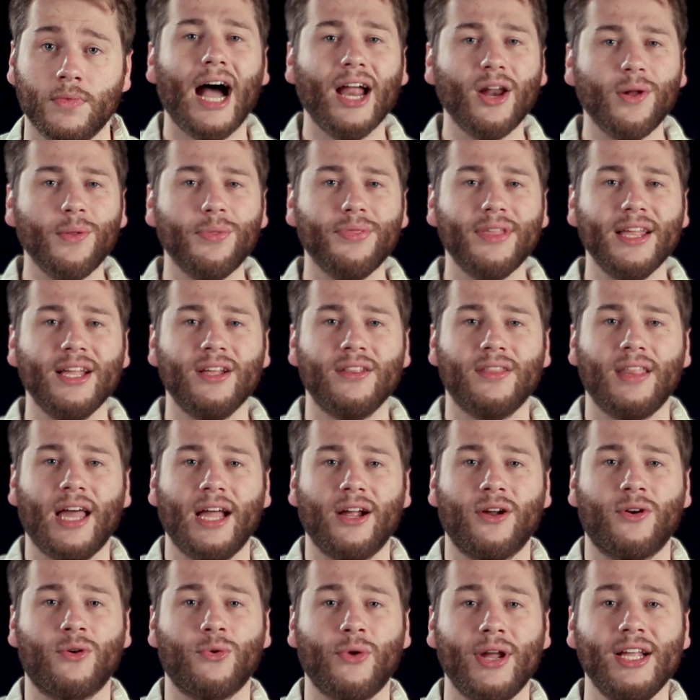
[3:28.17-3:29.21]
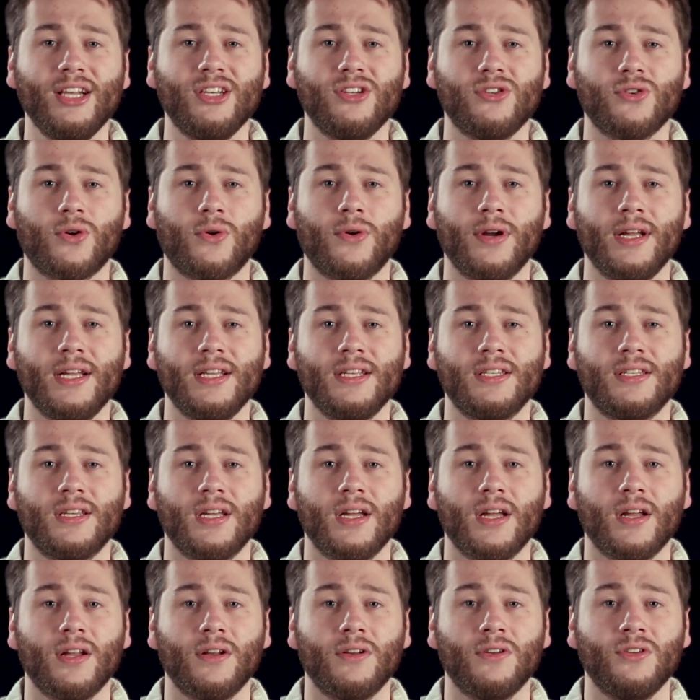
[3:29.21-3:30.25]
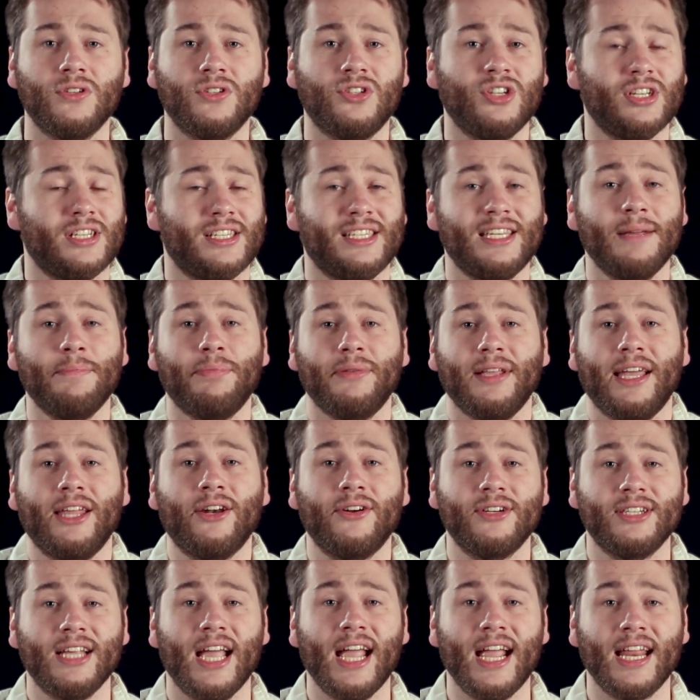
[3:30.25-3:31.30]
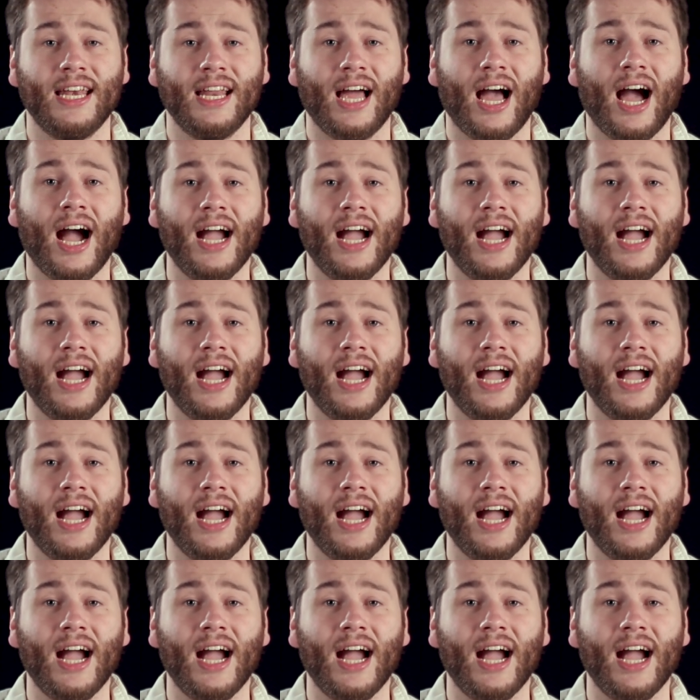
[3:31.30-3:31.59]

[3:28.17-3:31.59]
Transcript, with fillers: I don't think that great stories just simply entertain.